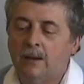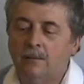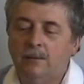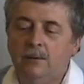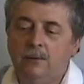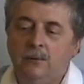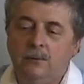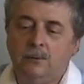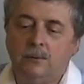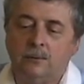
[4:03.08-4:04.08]

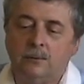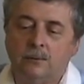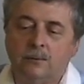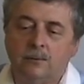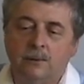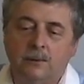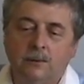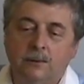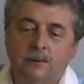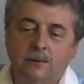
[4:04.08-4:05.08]

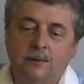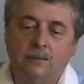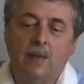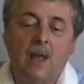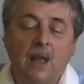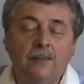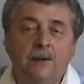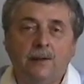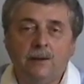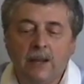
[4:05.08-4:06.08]
And
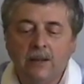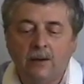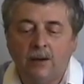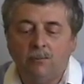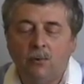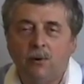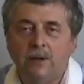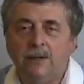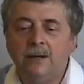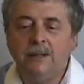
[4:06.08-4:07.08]
there's a lady on board,
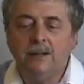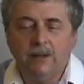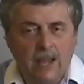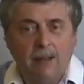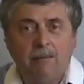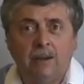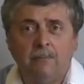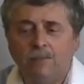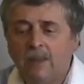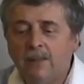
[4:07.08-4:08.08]
and she says,
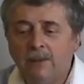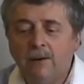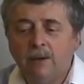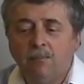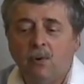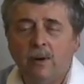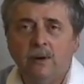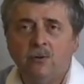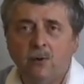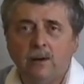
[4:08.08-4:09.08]
Captain, there's a boy
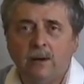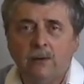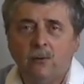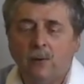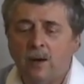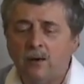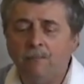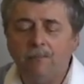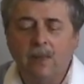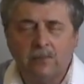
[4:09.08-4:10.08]
drowning in the
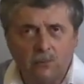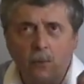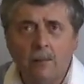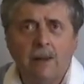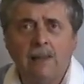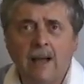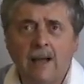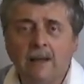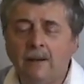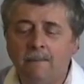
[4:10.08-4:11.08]
water. Throw him a
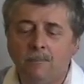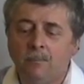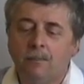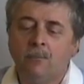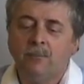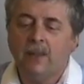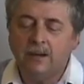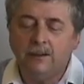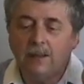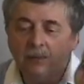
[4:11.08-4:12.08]
line.
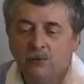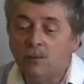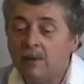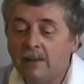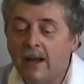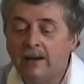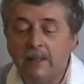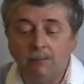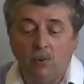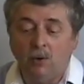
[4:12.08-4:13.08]
And they threw him a line, and
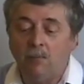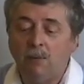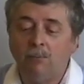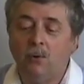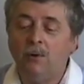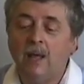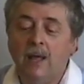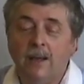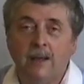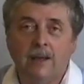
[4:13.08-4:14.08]
they pulled him on board,
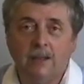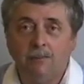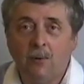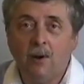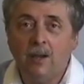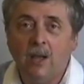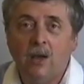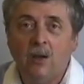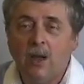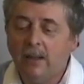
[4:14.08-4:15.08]
and the boy
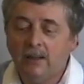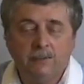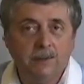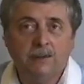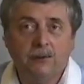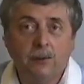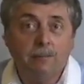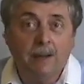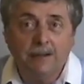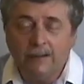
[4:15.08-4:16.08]
had left his clothes
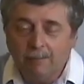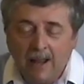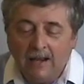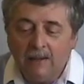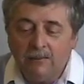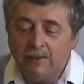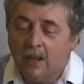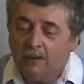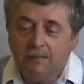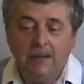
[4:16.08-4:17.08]
back in Japan. He was
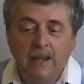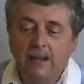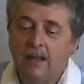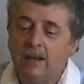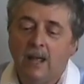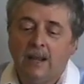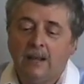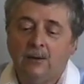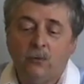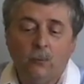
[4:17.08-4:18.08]
naked
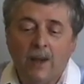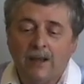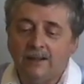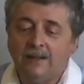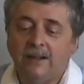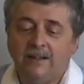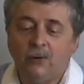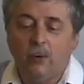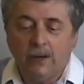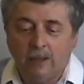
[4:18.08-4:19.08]
and wet, and they said,
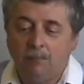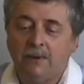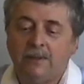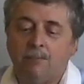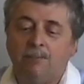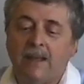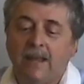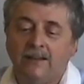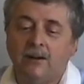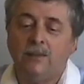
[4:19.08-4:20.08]
quick, put some
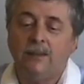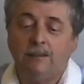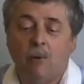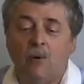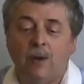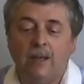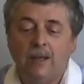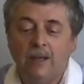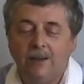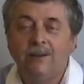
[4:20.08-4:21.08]
pants on this boy.
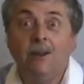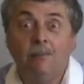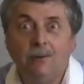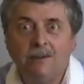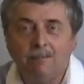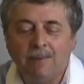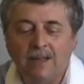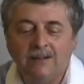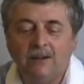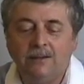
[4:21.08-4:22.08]
So they put some
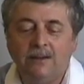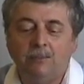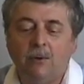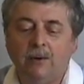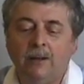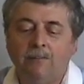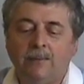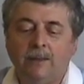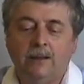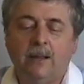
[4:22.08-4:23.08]
pants on this boy
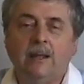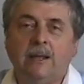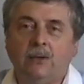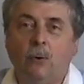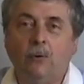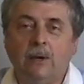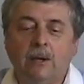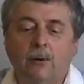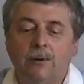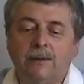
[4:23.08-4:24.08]
kind of like
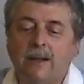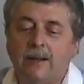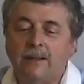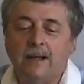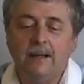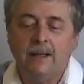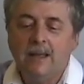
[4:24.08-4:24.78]
Toreador style, huh?